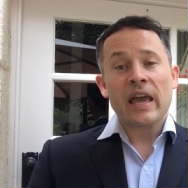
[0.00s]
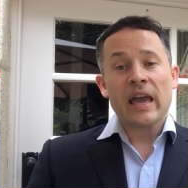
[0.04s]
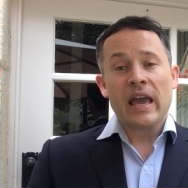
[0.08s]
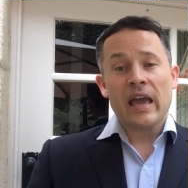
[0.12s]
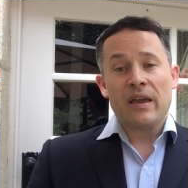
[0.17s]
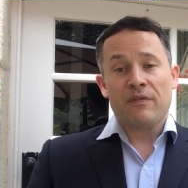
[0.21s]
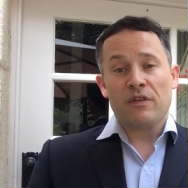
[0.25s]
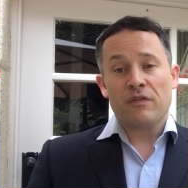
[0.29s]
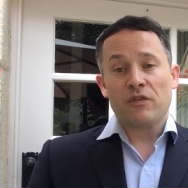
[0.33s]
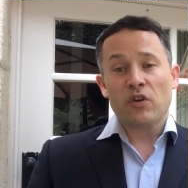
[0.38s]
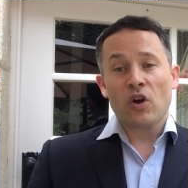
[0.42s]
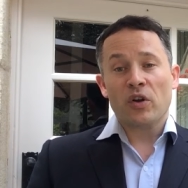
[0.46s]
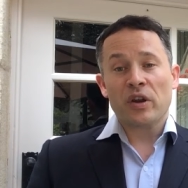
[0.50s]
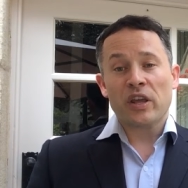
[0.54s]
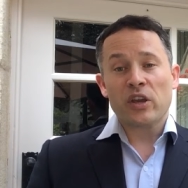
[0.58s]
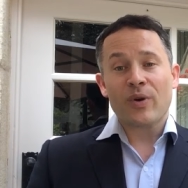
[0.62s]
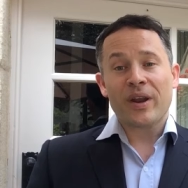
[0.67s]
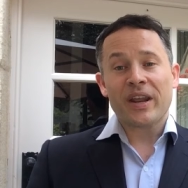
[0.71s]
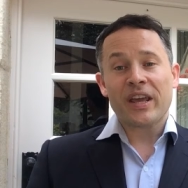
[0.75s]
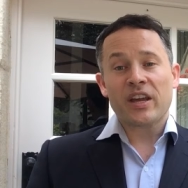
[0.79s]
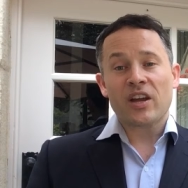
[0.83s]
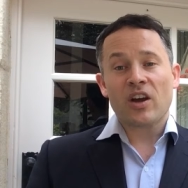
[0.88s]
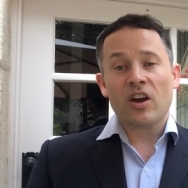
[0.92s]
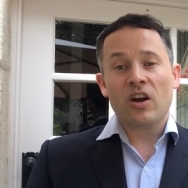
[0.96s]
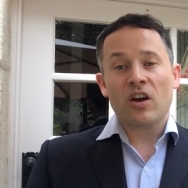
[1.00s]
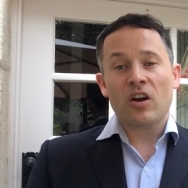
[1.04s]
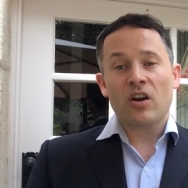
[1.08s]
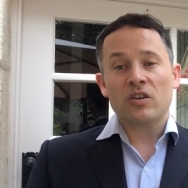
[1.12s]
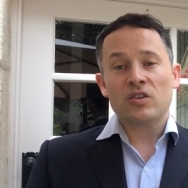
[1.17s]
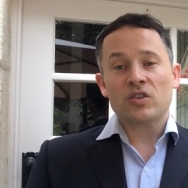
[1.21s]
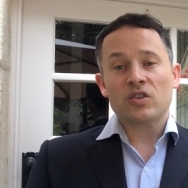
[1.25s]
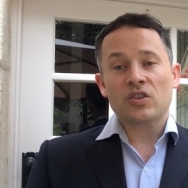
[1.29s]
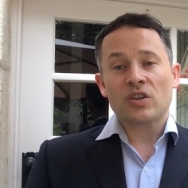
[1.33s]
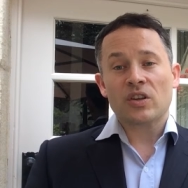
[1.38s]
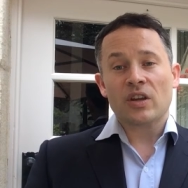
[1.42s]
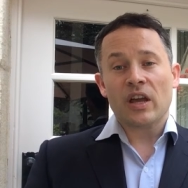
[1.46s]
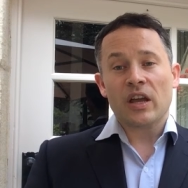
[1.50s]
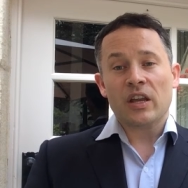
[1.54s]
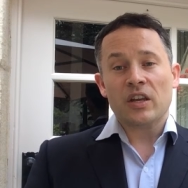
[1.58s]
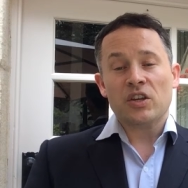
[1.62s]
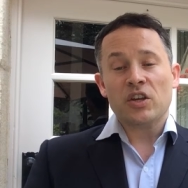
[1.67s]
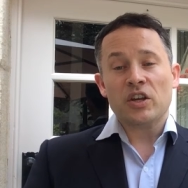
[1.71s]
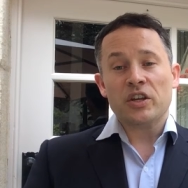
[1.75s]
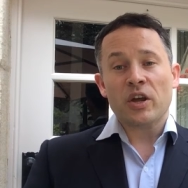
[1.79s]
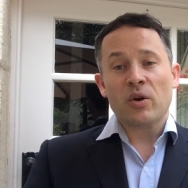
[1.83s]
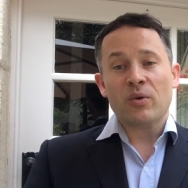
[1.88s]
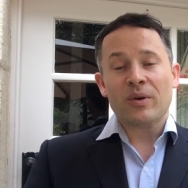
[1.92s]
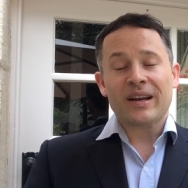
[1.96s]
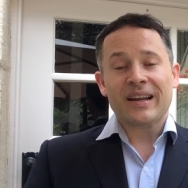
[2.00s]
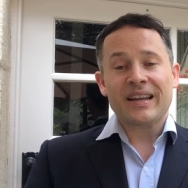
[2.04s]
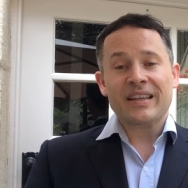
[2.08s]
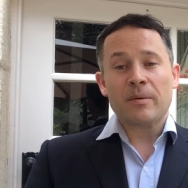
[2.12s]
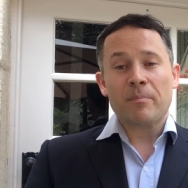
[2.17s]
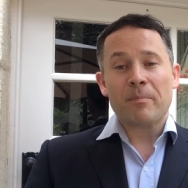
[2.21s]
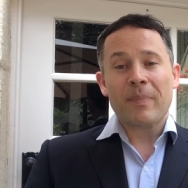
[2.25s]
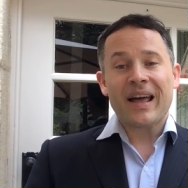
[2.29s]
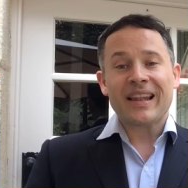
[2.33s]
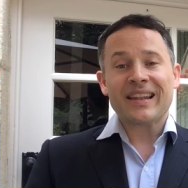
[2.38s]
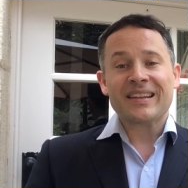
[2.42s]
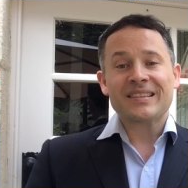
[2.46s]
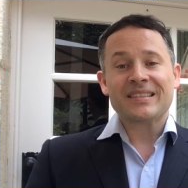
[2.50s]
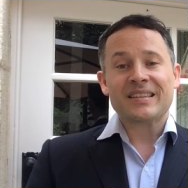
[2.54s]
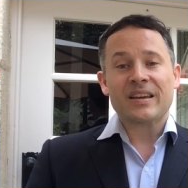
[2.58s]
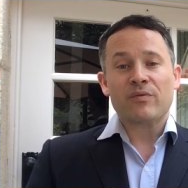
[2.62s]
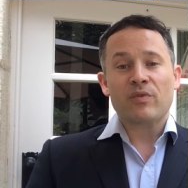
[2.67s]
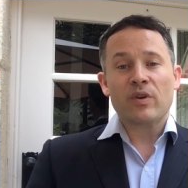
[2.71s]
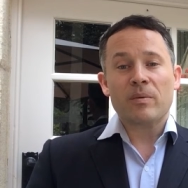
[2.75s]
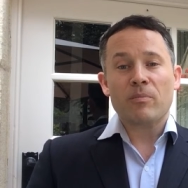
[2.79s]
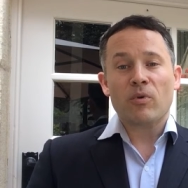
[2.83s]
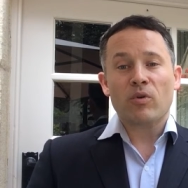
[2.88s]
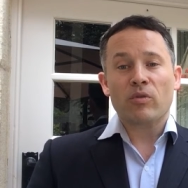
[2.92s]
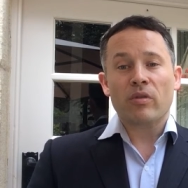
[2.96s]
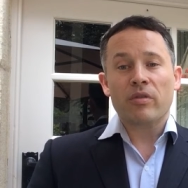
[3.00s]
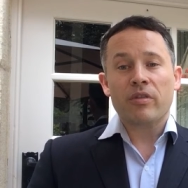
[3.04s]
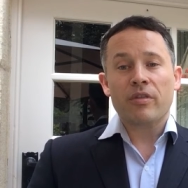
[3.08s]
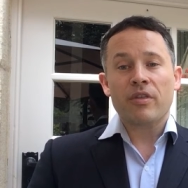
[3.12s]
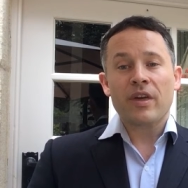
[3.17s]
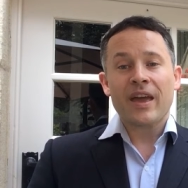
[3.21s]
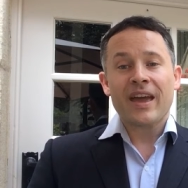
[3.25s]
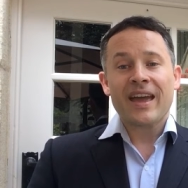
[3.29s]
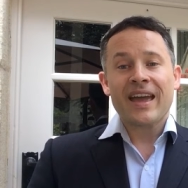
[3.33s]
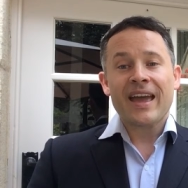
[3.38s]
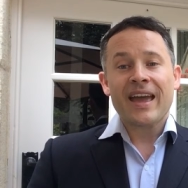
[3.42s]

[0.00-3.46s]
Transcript: If you've got any credit cards and you don't clear the balance every month,